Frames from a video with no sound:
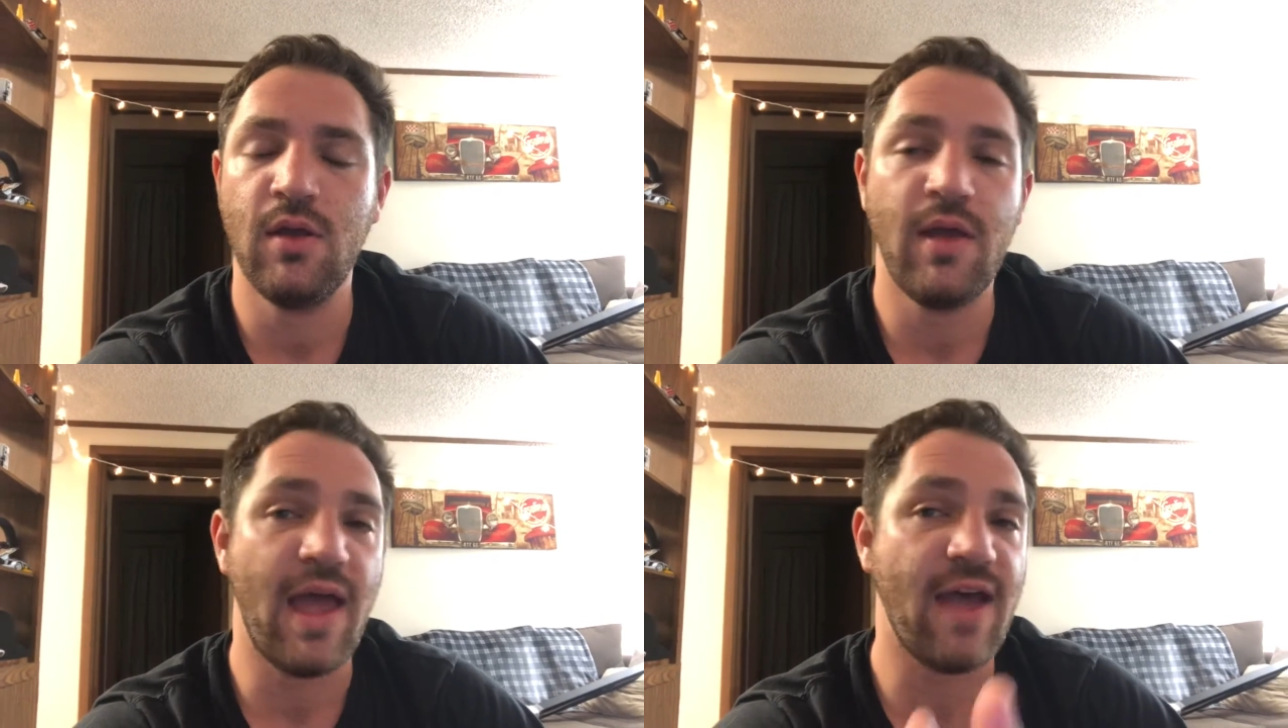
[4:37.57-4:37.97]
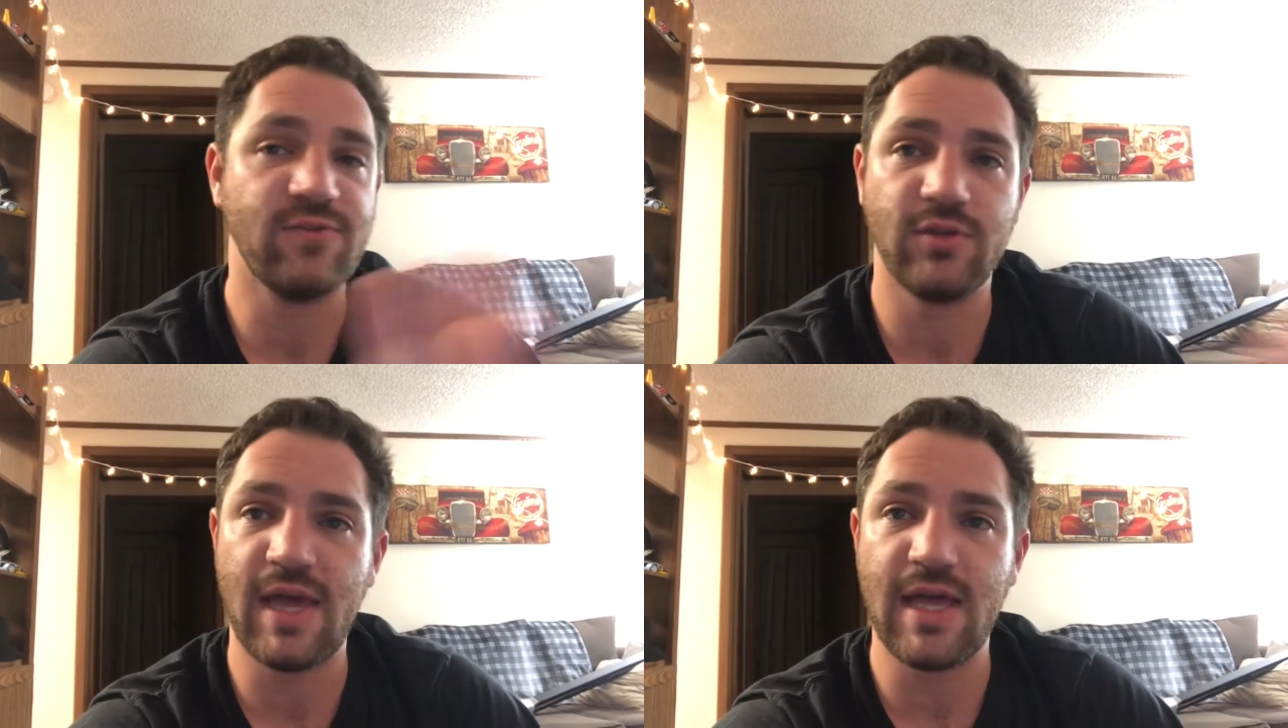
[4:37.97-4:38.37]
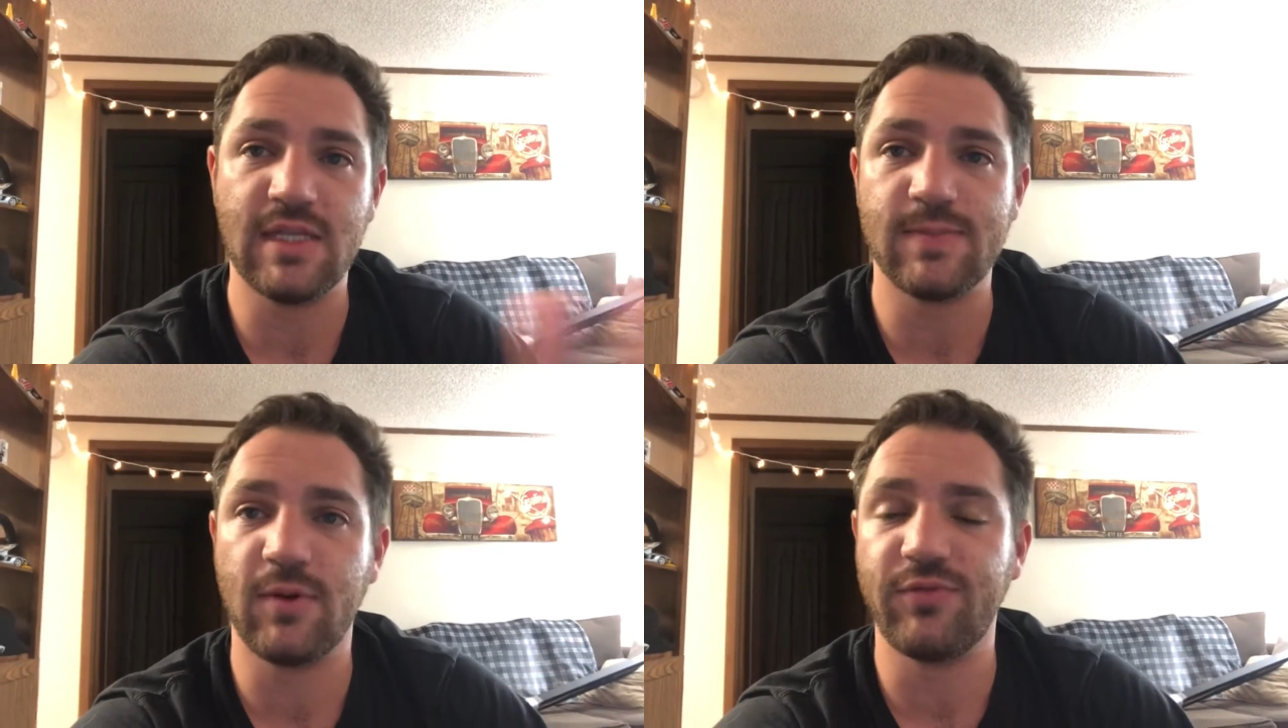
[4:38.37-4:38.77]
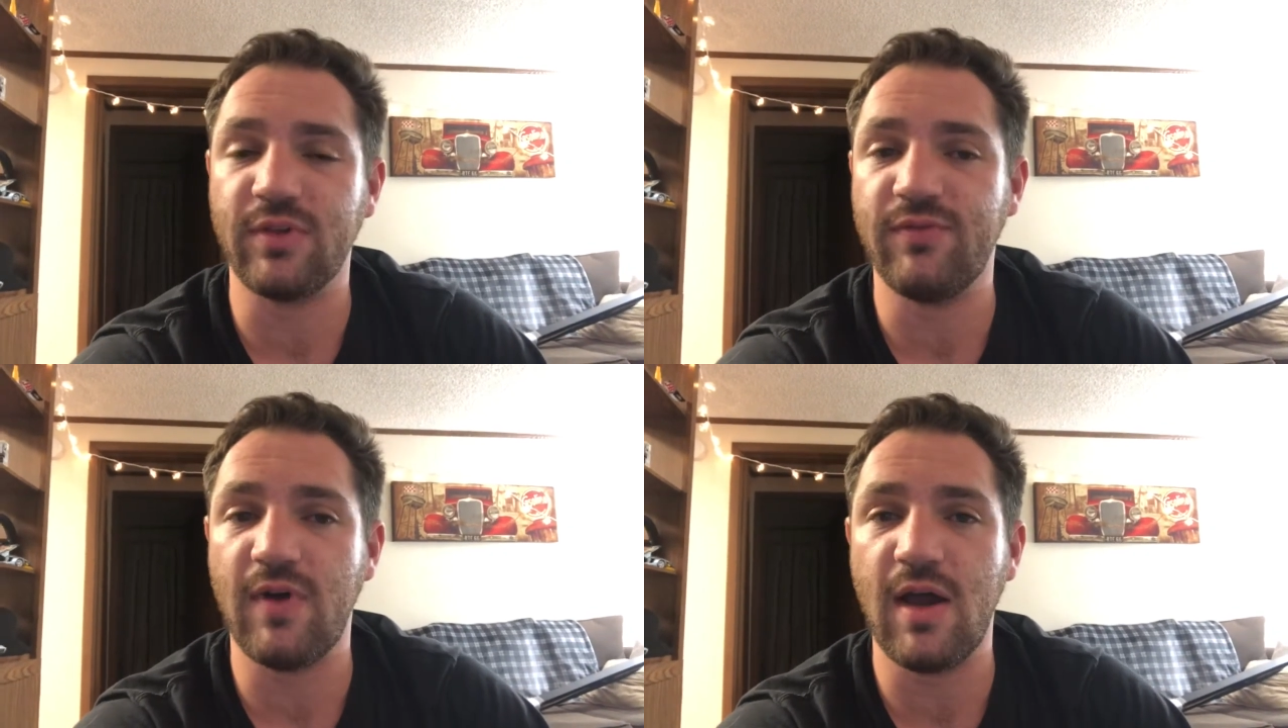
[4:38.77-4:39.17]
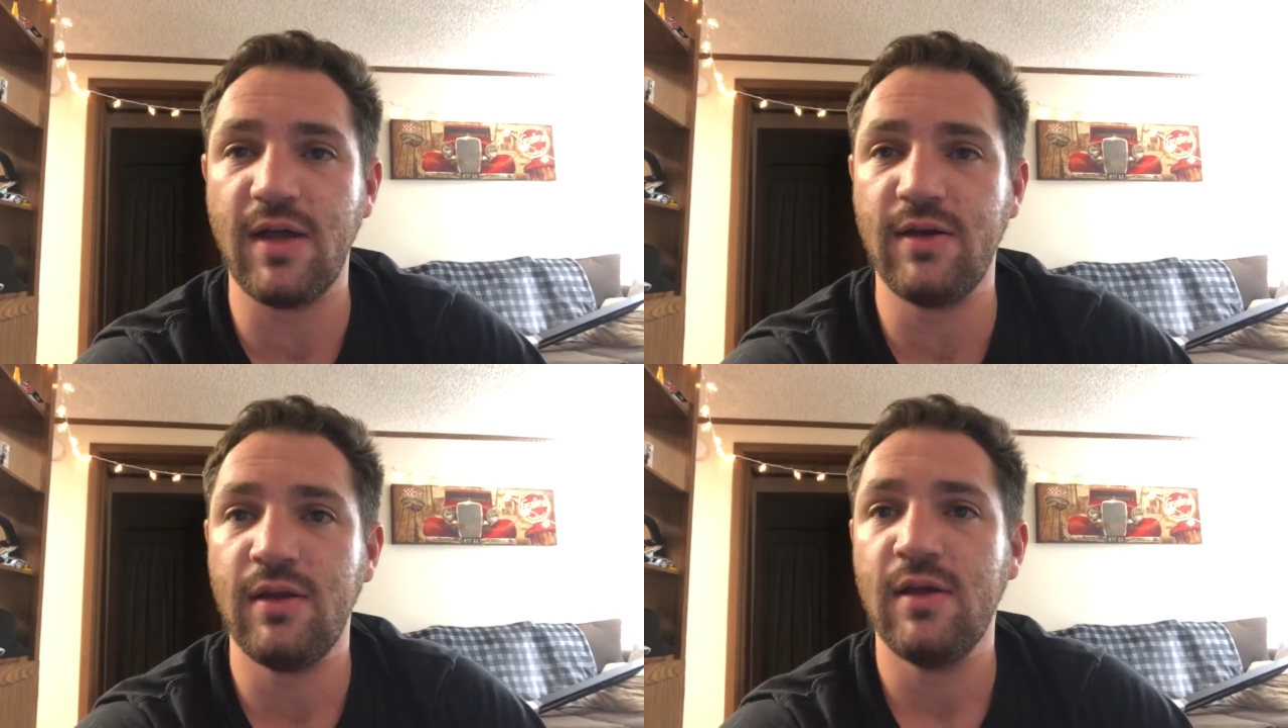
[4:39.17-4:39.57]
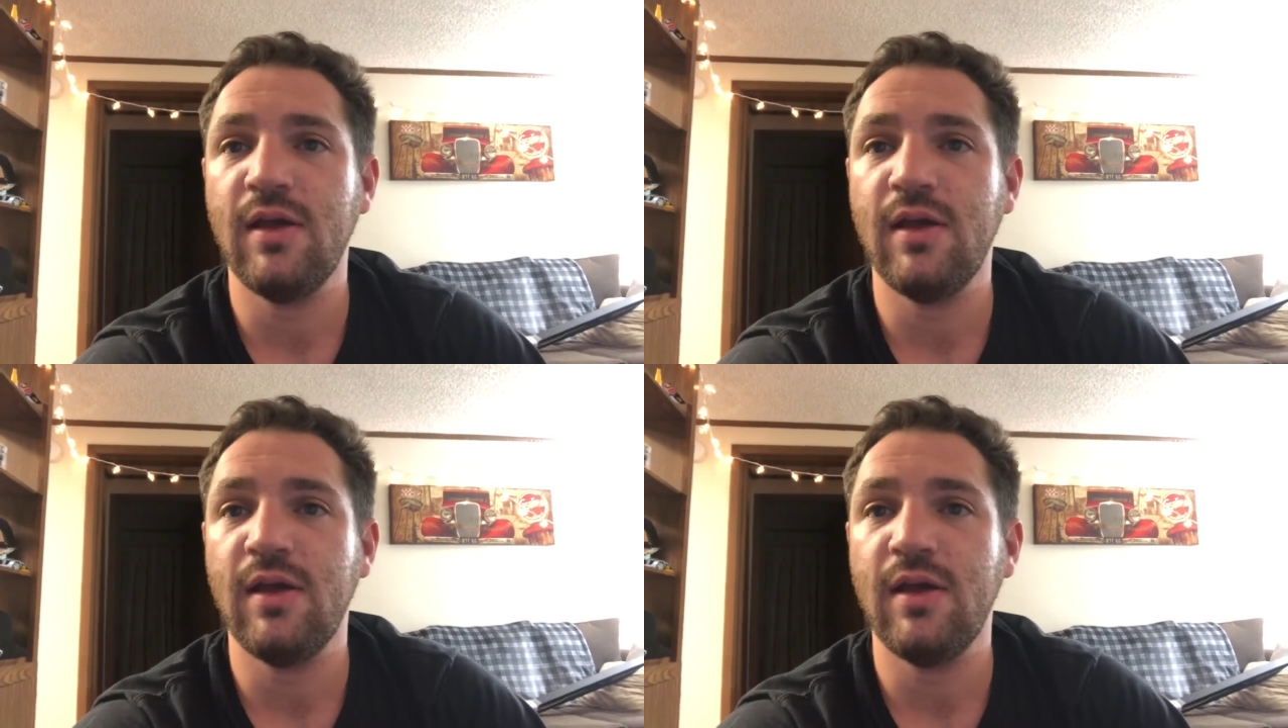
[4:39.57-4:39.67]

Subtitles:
After that, it's perfectly fine.